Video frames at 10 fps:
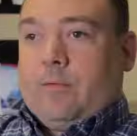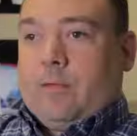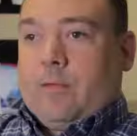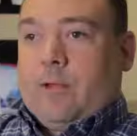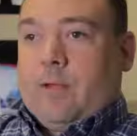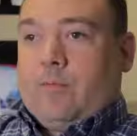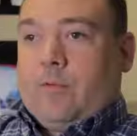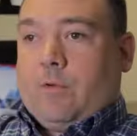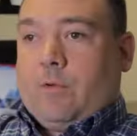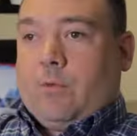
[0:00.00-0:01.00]
They came
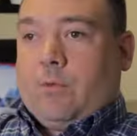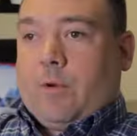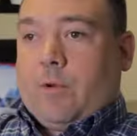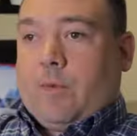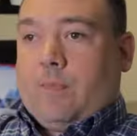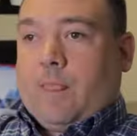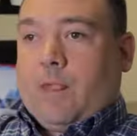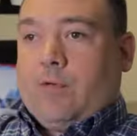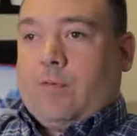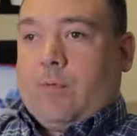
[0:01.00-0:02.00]
to
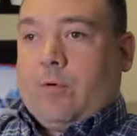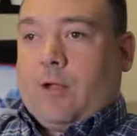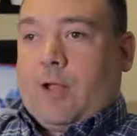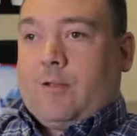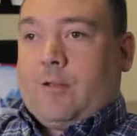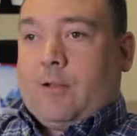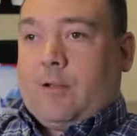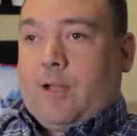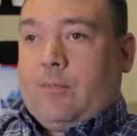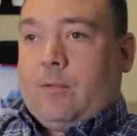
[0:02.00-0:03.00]
see what had
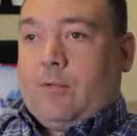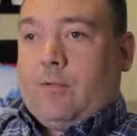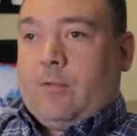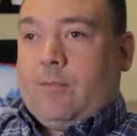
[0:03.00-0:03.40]
happened.